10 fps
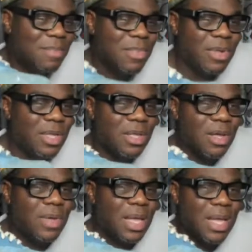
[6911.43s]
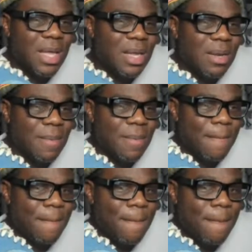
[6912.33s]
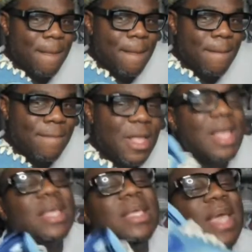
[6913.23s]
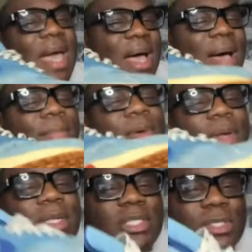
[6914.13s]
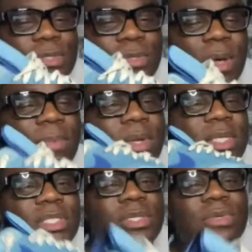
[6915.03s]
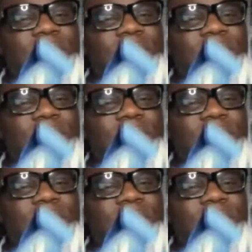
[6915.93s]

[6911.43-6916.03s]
gonna go ahead. Yeah, I'm gonna do. I'm gonna do